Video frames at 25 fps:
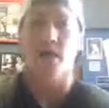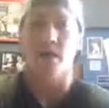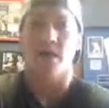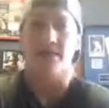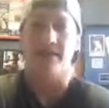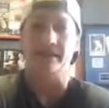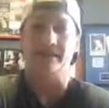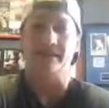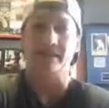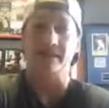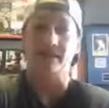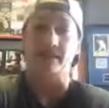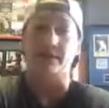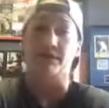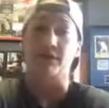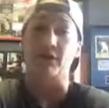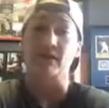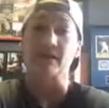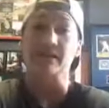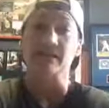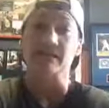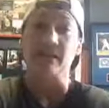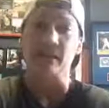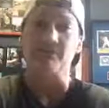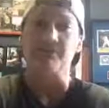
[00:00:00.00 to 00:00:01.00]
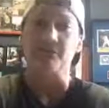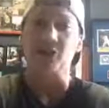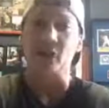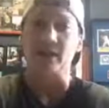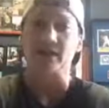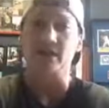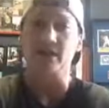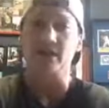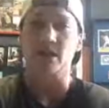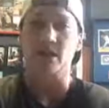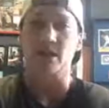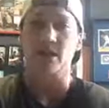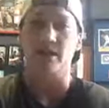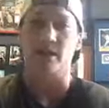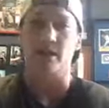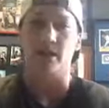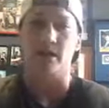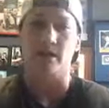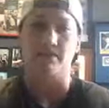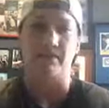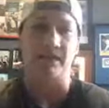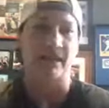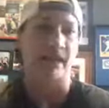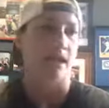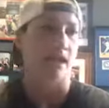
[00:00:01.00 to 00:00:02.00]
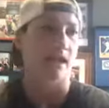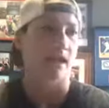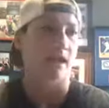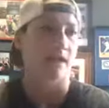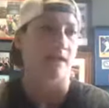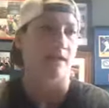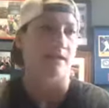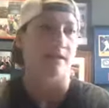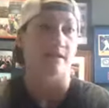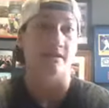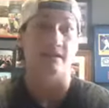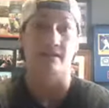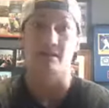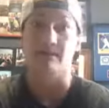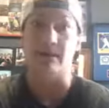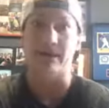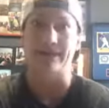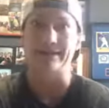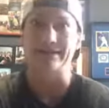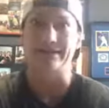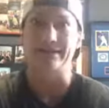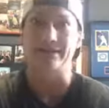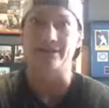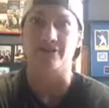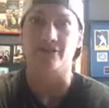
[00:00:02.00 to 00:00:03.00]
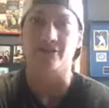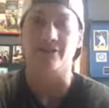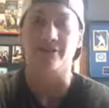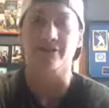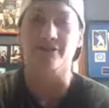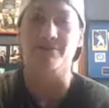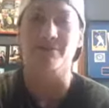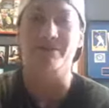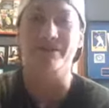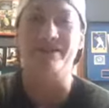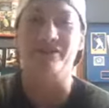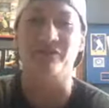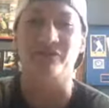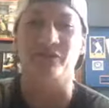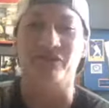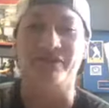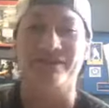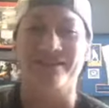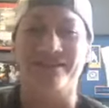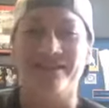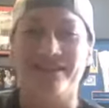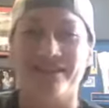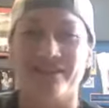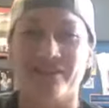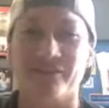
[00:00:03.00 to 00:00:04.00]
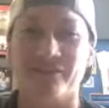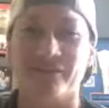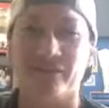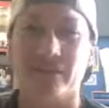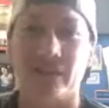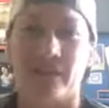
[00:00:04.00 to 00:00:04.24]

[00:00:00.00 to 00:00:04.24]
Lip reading: this is a fun subject because I teach it a little bit different. So